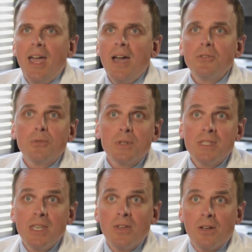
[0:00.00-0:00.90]
After
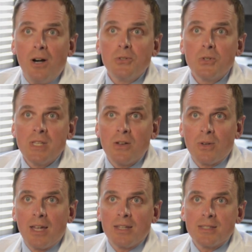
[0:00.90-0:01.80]
receiving
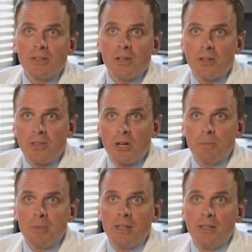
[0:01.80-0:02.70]
ultrasound-guided
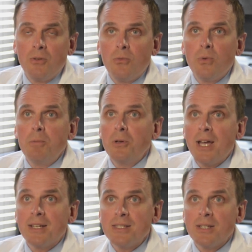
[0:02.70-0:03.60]
sclerotherapy, we
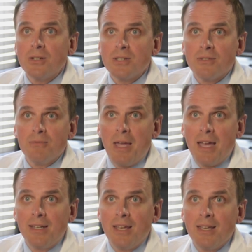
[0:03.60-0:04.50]
put on a series of
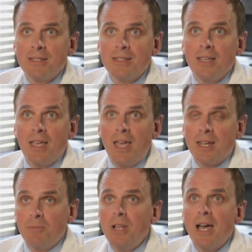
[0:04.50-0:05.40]
Band-Aids
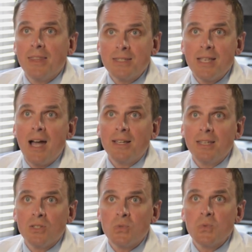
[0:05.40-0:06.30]
and apply the
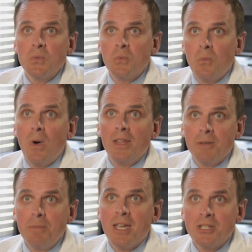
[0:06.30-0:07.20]
stockings while
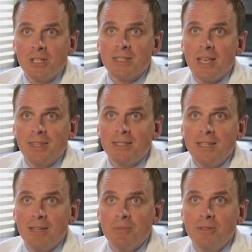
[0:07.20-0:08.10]
the patient is on the
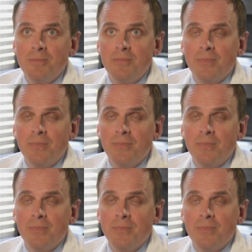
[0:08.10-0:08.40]
table.